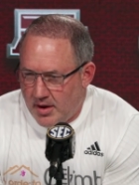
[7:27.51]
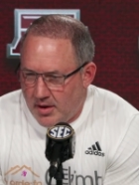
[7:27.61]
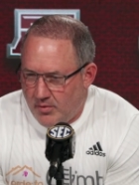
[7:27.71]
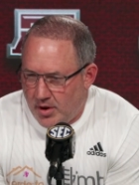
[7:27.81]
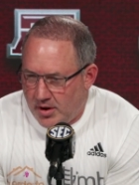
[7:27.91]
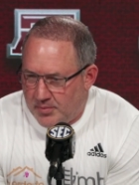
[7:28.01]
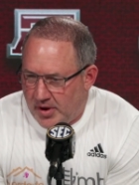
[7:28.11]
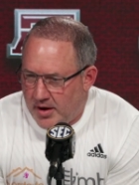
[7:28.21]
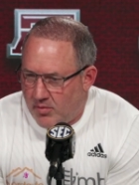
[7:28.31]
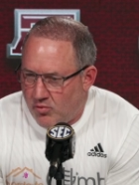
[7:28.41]
We only
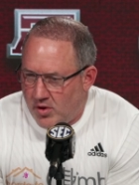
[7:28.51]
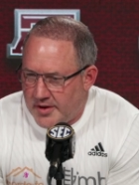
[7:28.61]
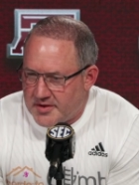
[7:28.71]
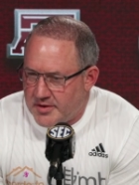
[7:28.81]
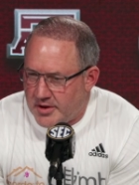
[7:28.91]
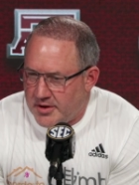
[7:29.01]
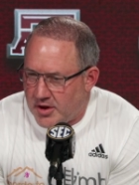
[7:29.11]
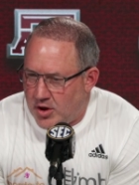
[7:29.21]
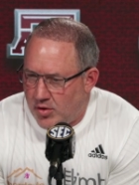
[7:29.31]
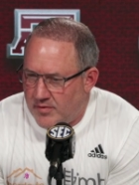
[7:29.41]
played them once during the
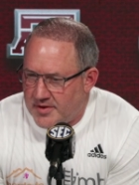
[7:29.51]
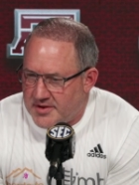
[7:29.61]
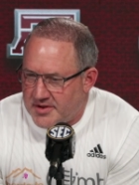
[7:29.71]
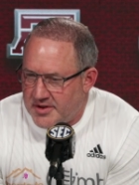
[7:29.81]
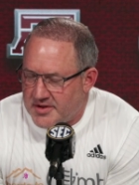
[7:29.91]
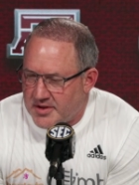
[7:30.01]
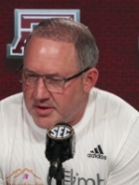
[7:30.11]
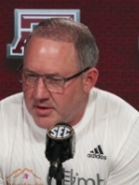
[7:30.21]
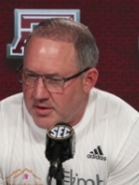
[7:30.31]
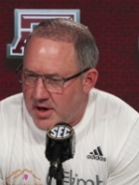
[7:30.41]
COVID
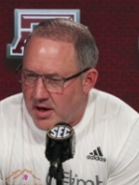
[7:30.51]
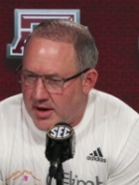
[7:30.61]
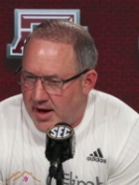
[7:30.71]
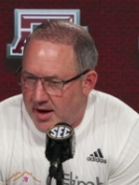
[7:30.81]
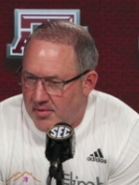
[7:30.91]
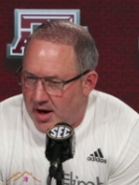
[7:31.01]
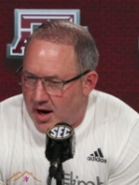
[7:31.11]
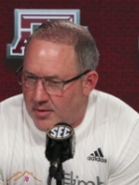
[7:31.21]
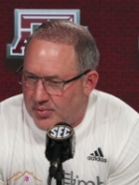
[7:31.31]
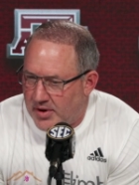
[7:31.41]
season. Their game at
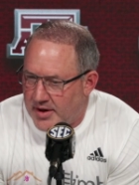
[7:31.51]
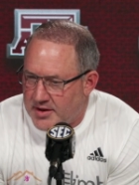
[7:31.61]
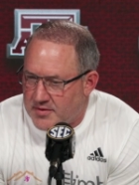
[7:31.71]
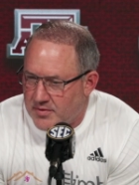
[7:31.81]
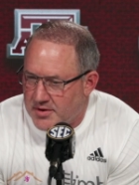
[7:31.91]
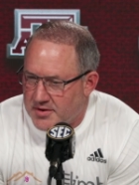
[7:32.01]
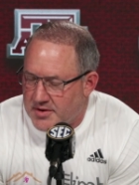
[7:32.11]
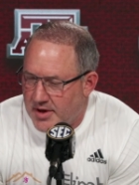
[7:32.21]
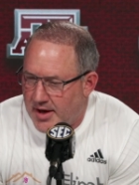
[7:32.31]
our place was